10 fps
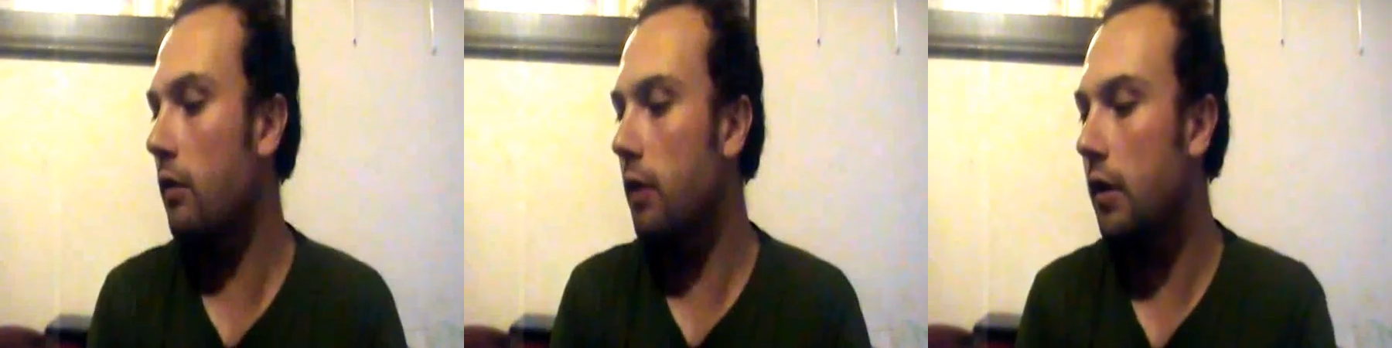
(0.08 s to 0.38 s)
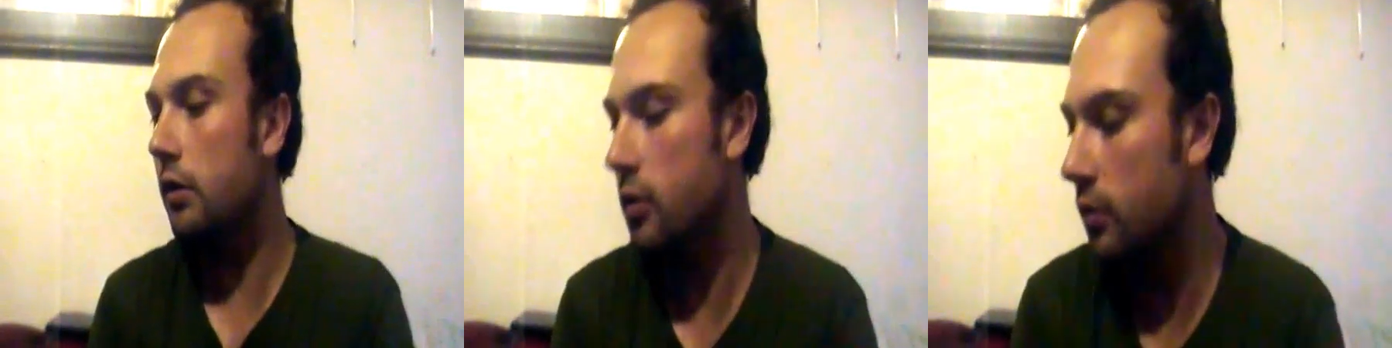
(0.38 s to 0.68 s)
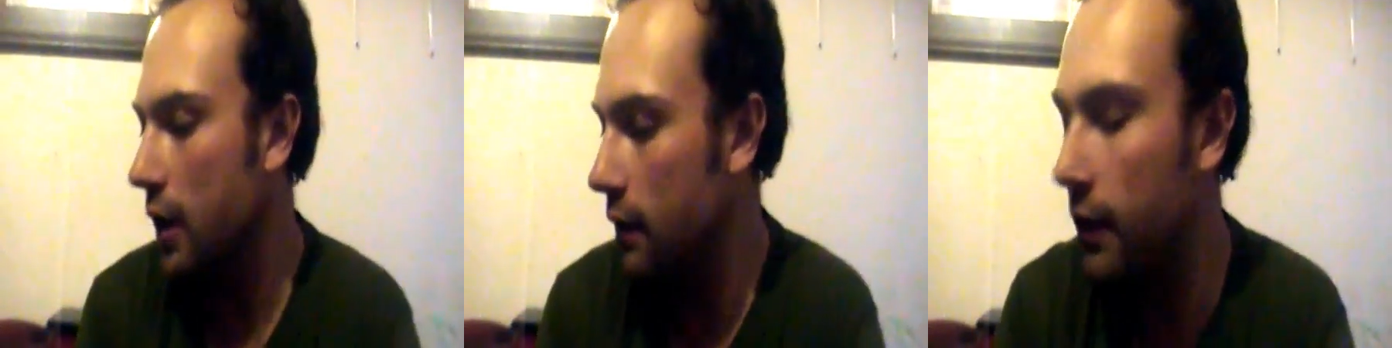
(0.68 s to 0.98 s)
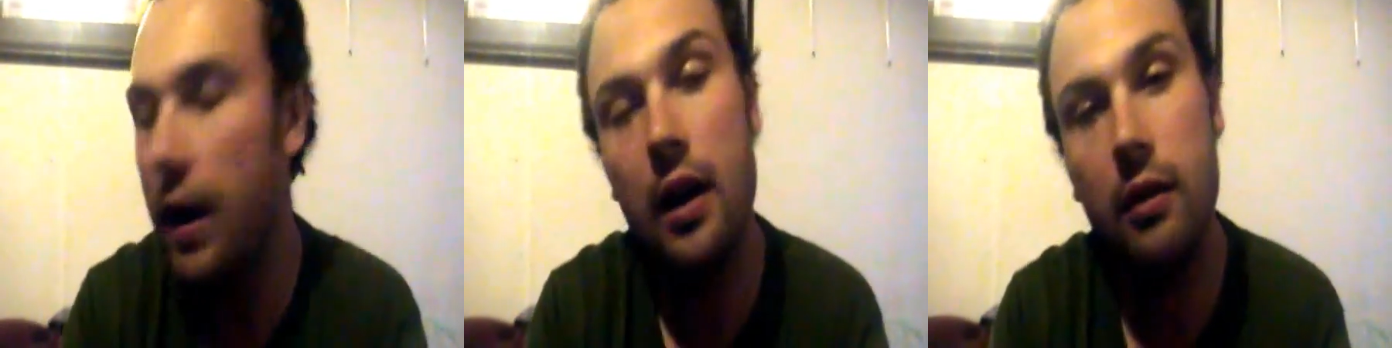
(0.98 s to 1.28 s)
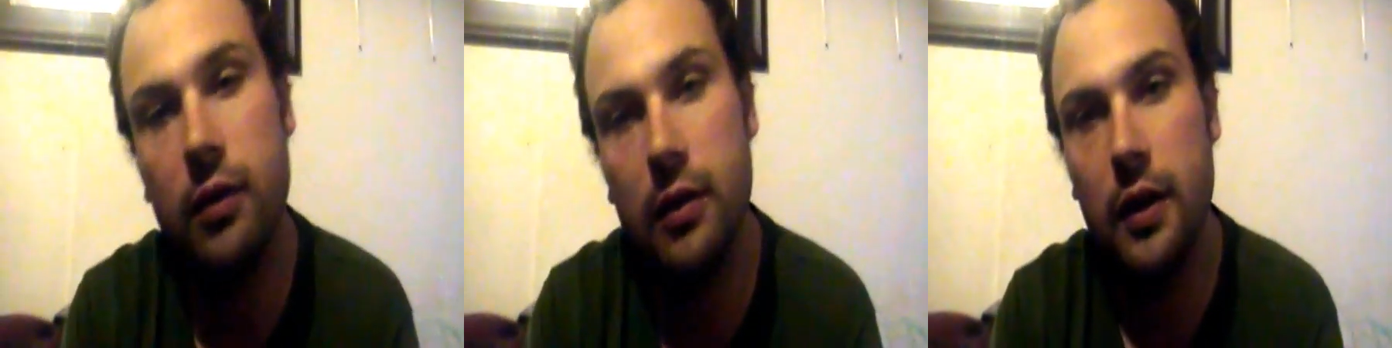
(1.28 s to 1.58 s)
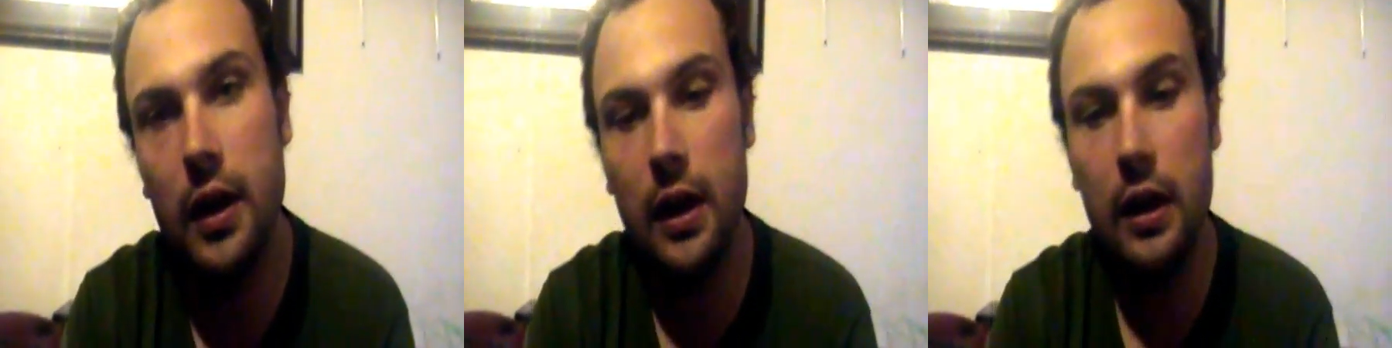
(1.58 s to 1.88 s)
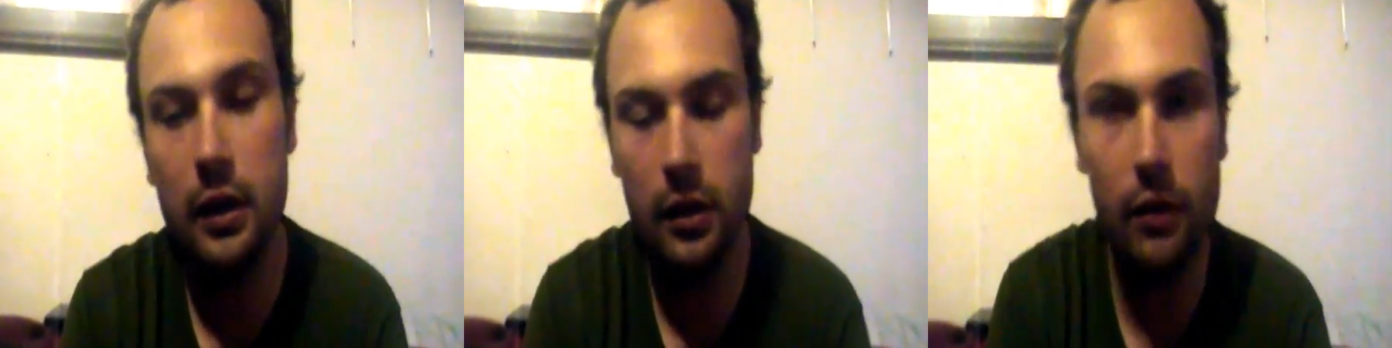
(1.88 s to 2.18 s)
Ratchet 25 with
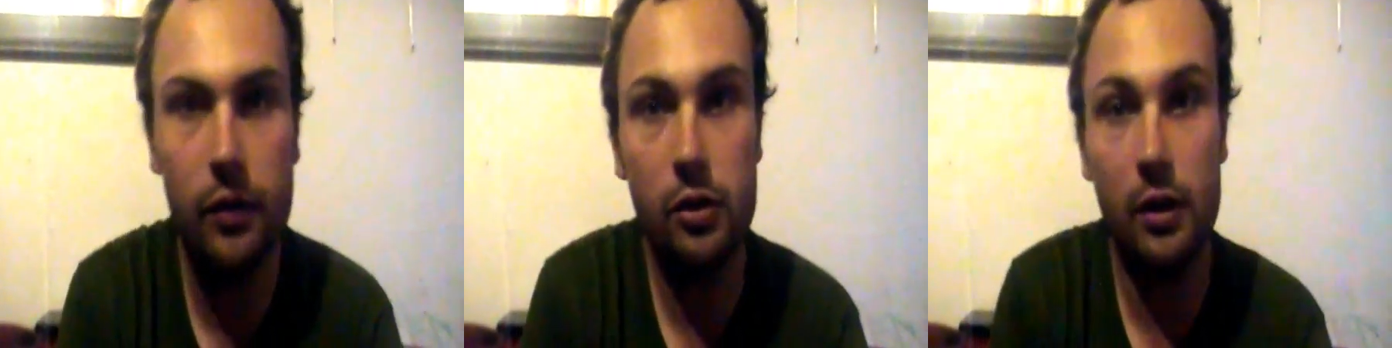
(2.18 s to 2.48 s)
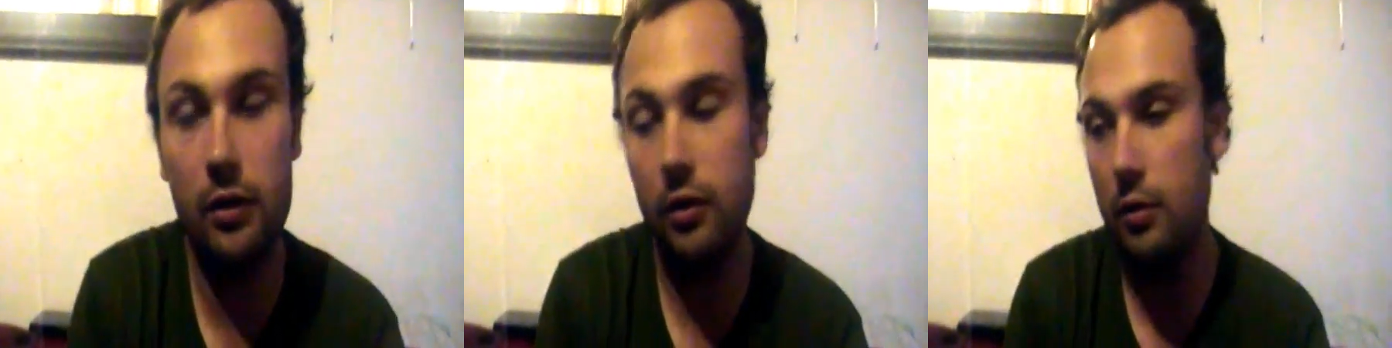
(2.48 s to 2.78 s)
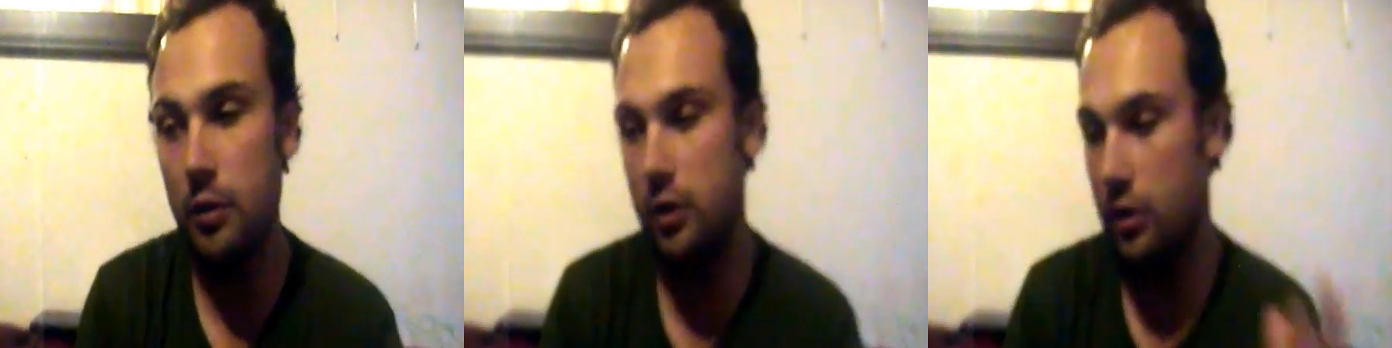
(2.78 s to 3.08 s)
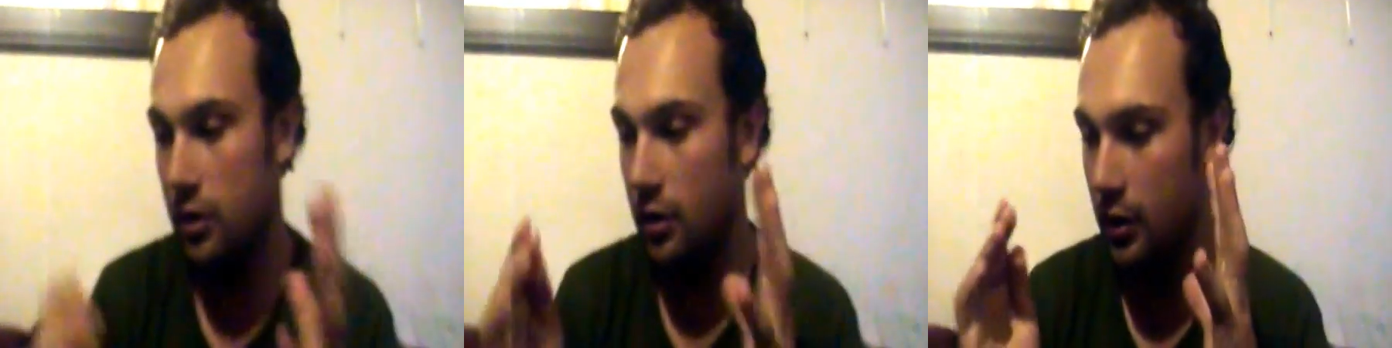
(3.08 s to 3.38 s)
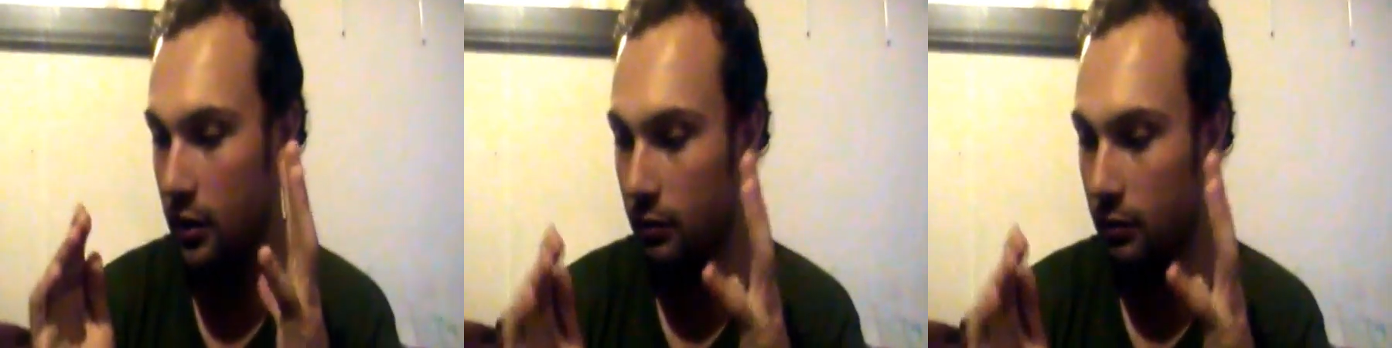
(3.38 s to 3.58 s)
another Transformers